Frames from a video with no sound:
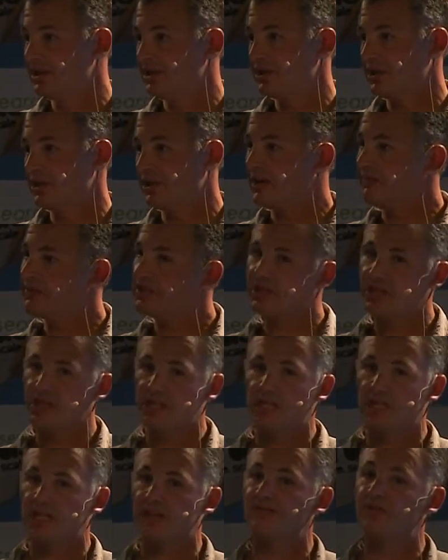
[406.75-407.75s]
So
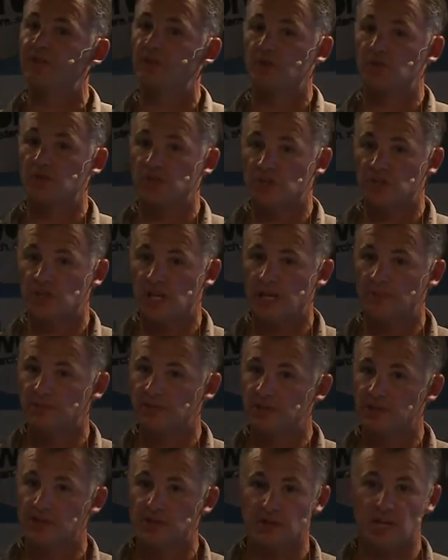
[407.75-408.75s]
everything kind of feels the same,
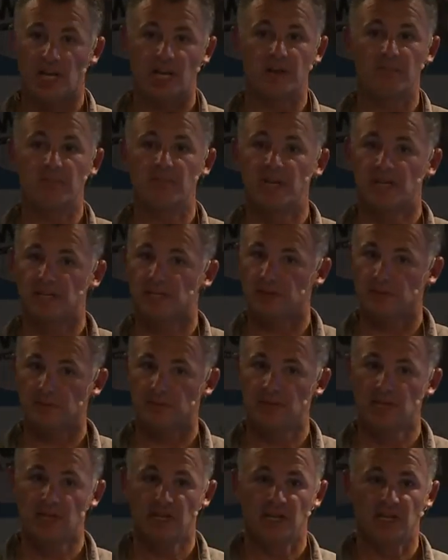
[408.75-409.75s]
and you could kind of mix
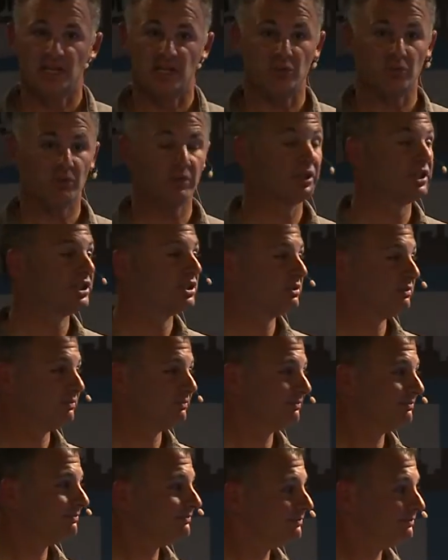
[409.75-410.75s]
them, and you really
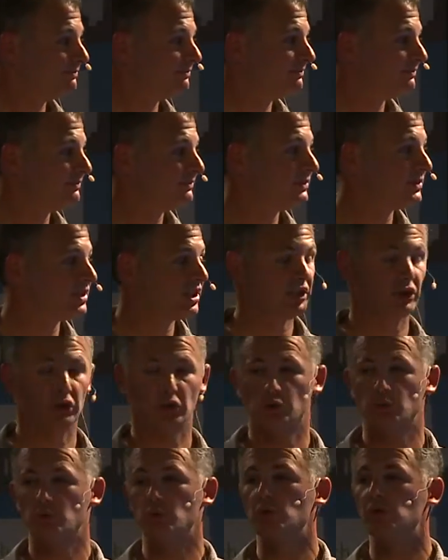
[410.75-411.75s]
kind
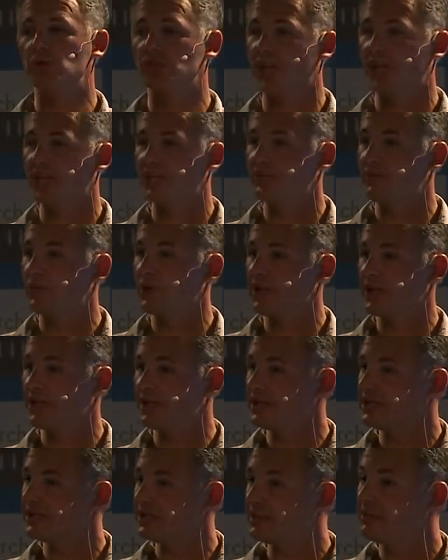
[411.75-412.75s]
of lose sight of where
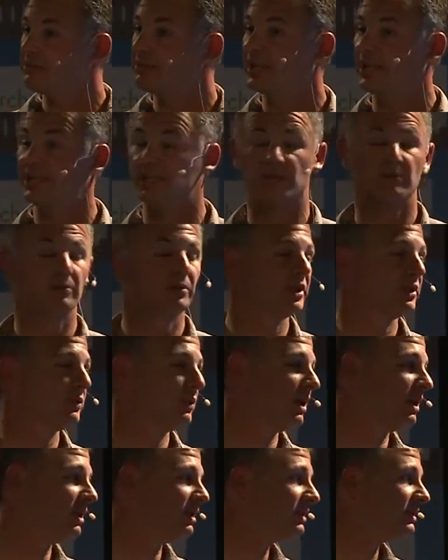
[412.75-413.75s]
that is, and it blends it really
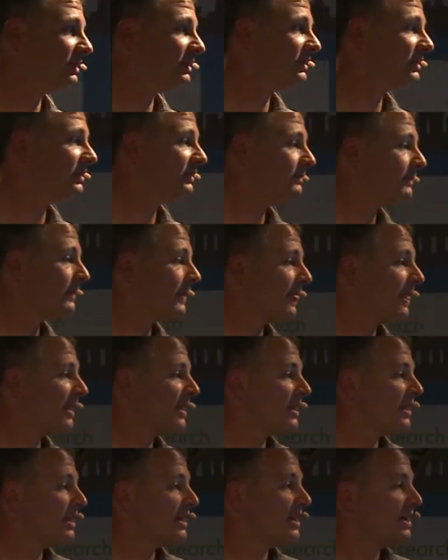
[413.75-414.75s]
well
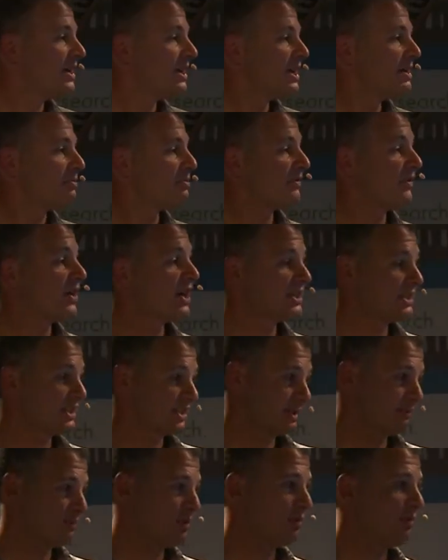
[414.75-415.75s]
provides
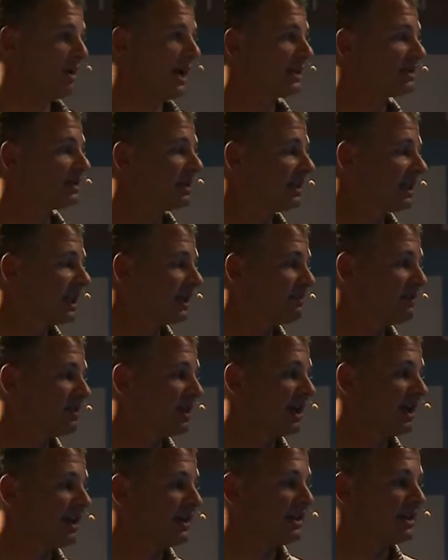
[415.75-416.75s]
a simple batch-like
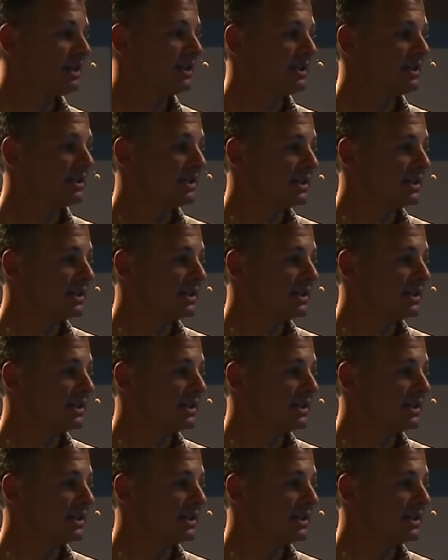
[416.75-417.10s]
API